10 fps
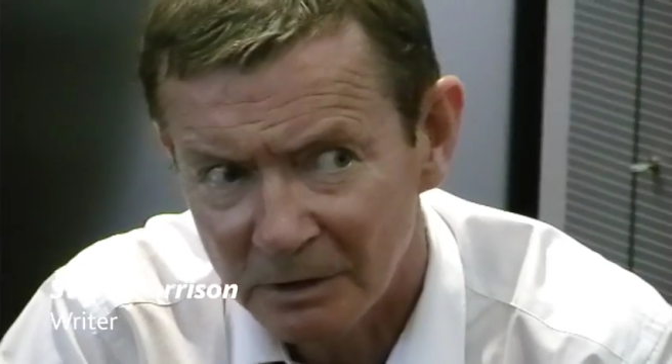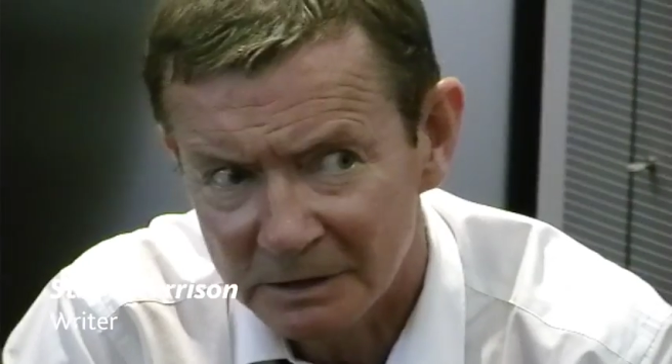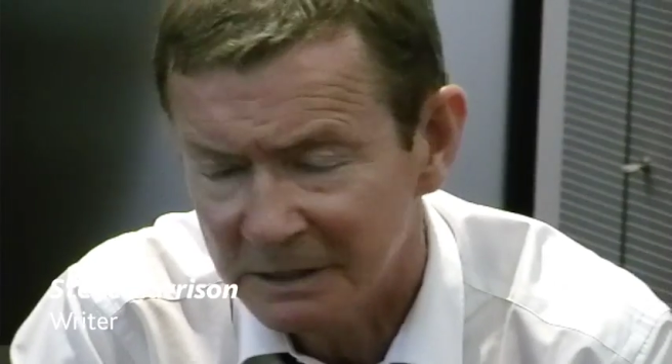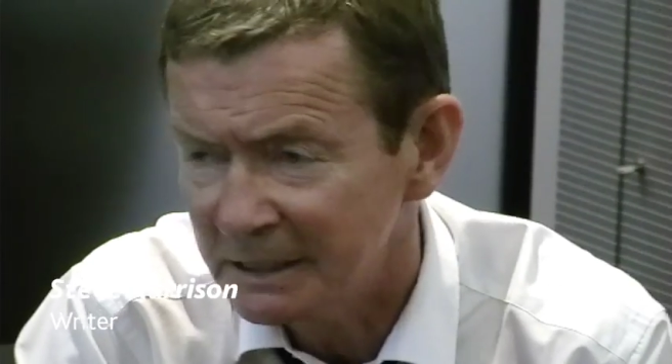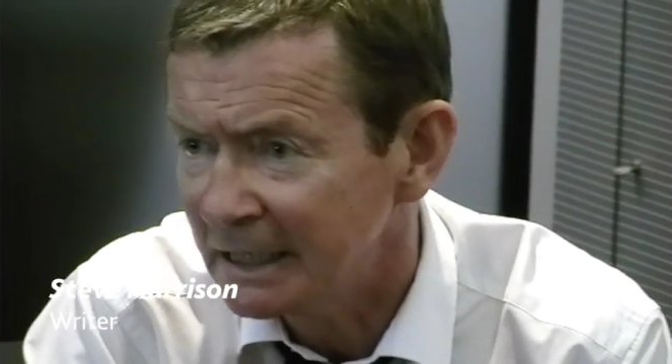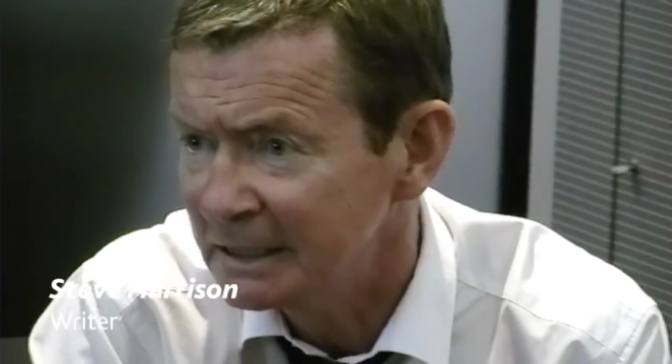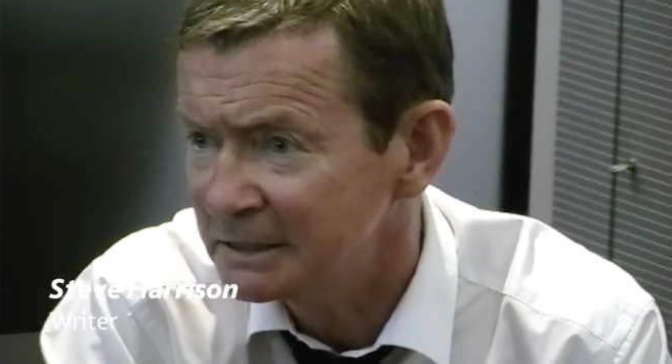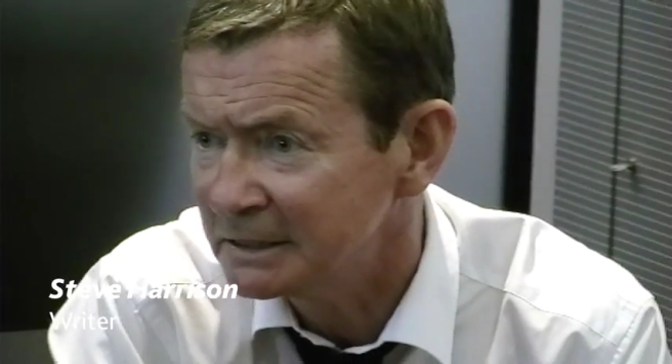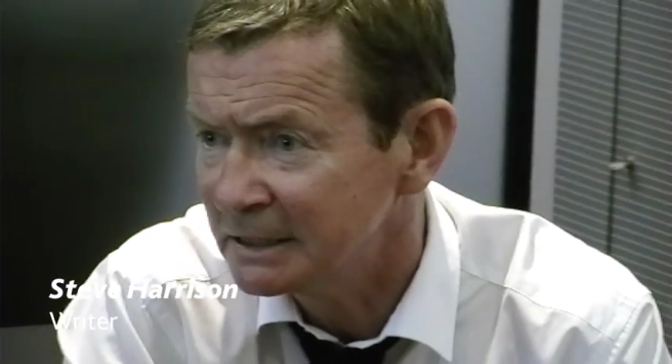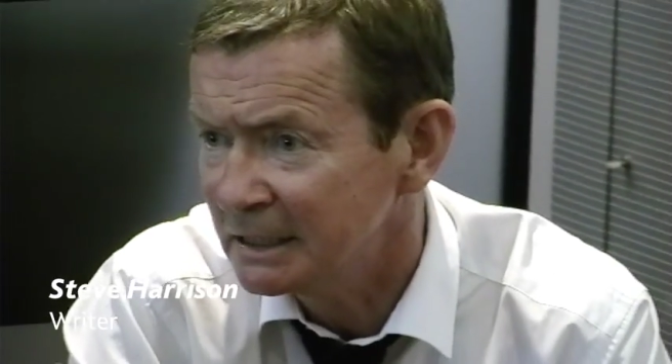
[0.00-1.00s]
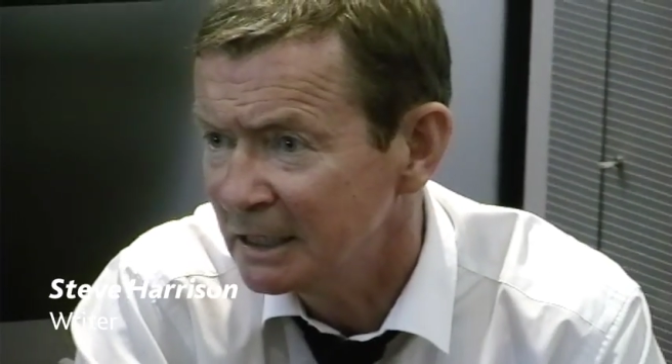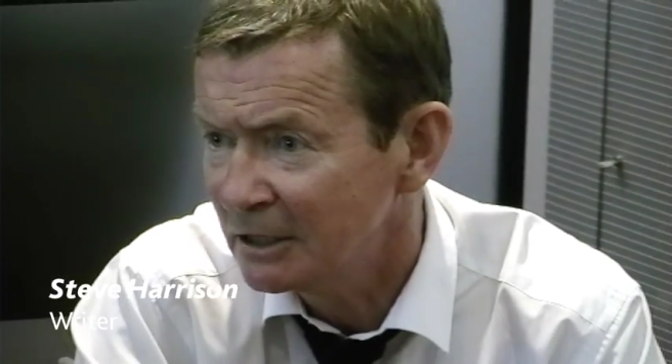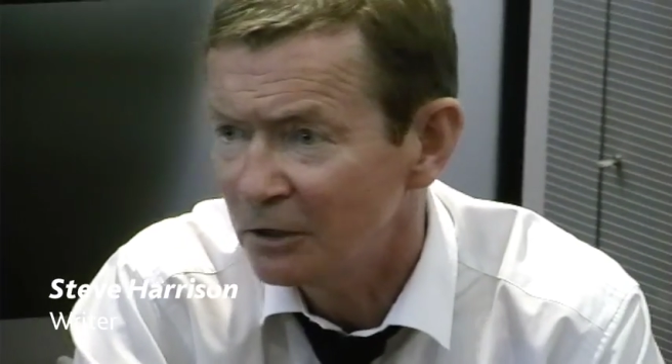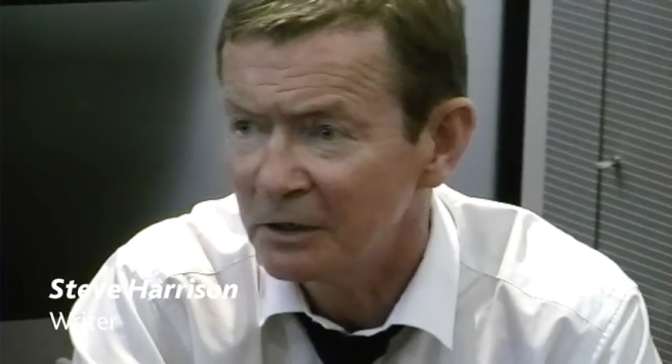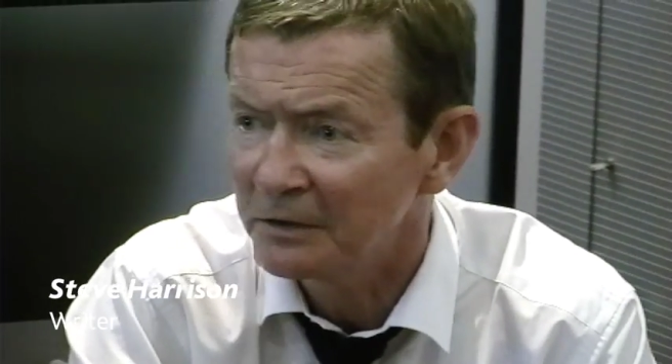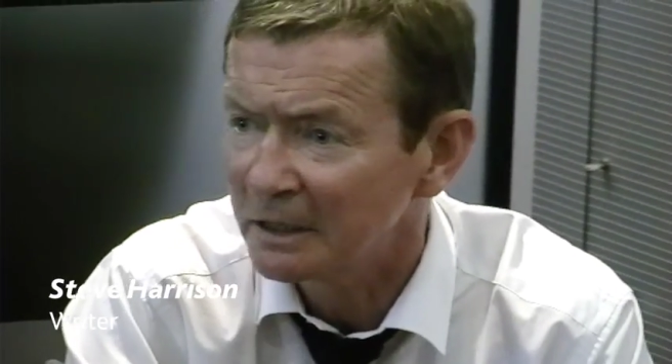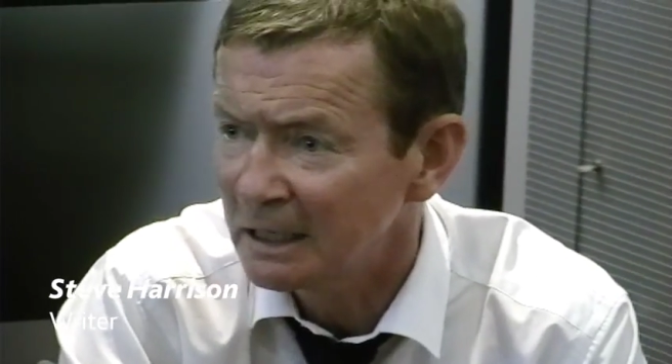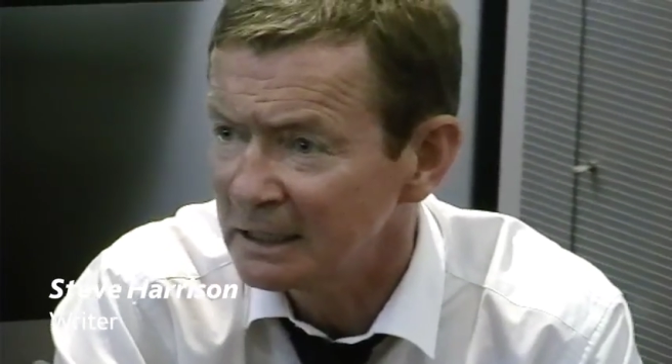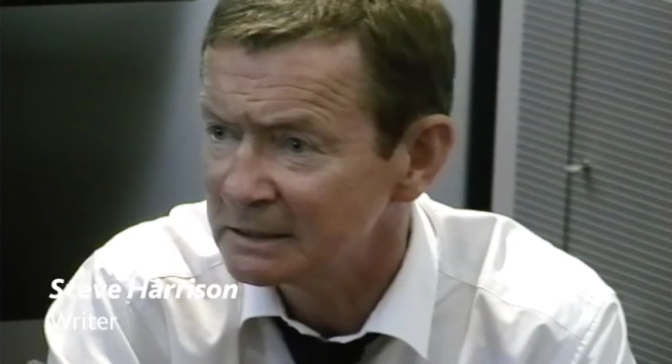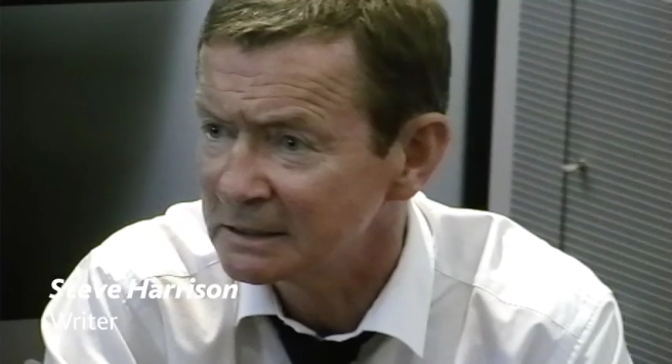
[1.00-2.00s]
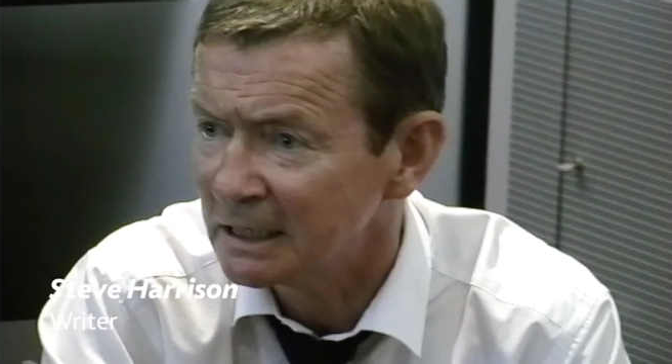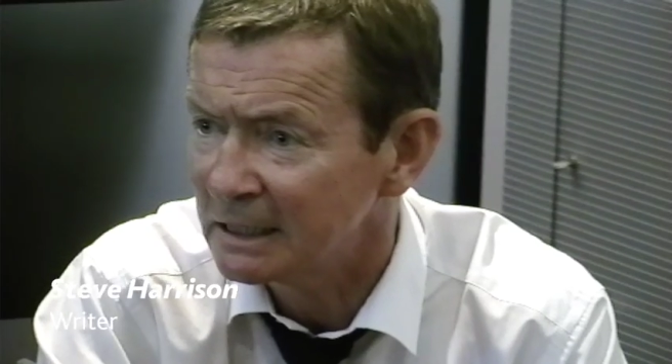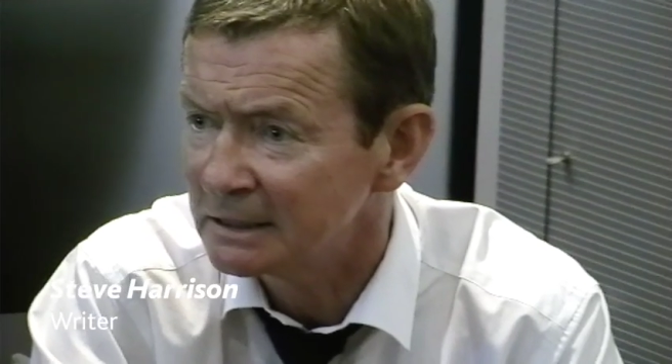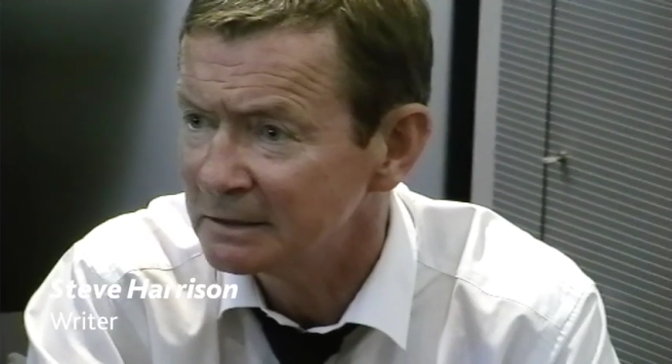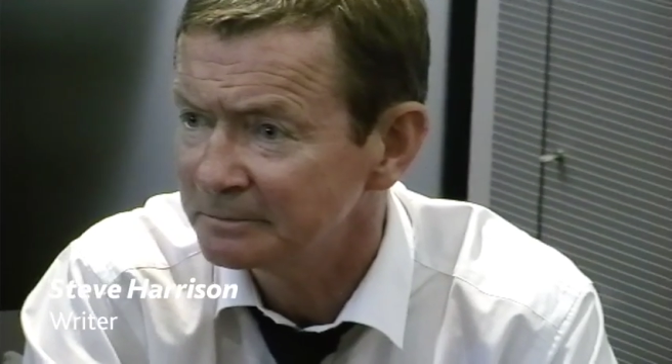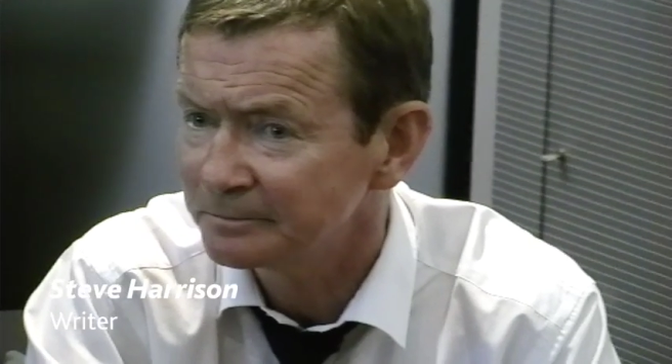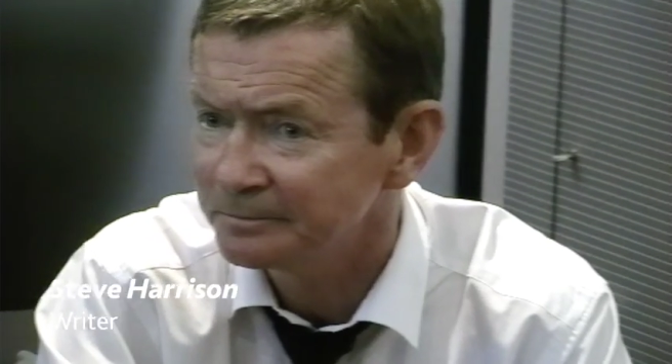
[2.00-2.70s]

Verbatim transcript: worked in an agency or on the client side.